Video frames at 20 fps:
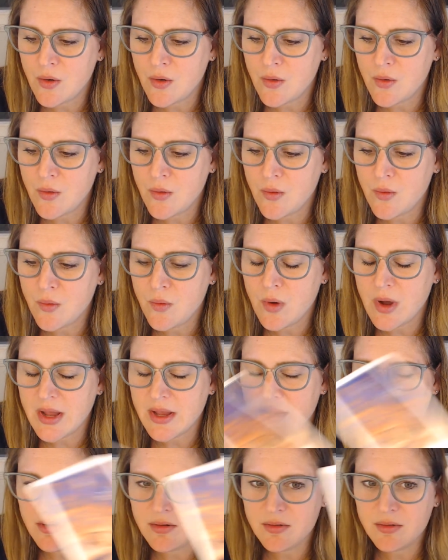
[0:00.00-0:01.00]

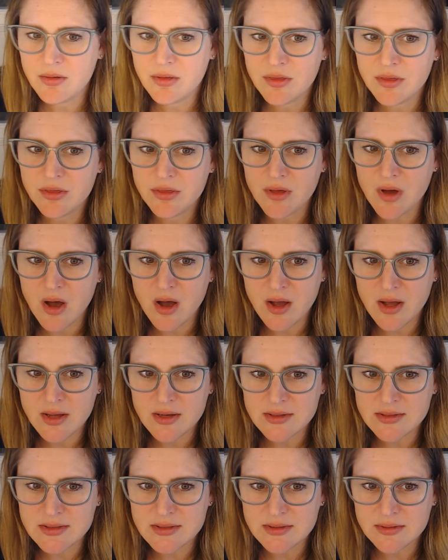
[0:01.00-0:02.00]
what you
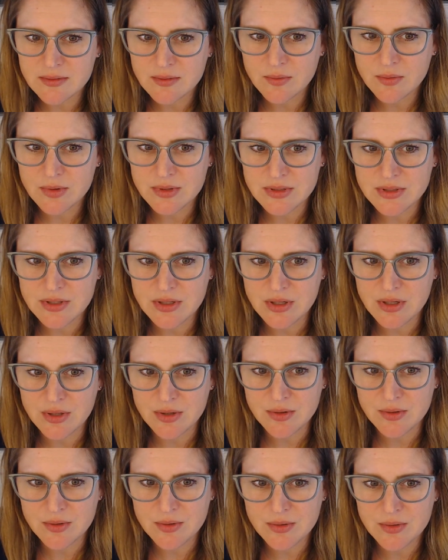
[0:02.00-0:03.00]
thought was
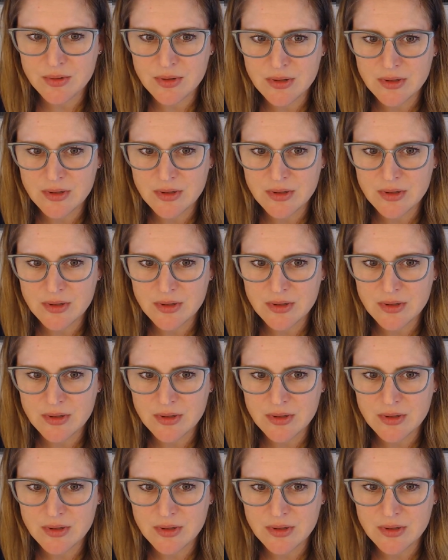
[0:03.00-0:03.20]
you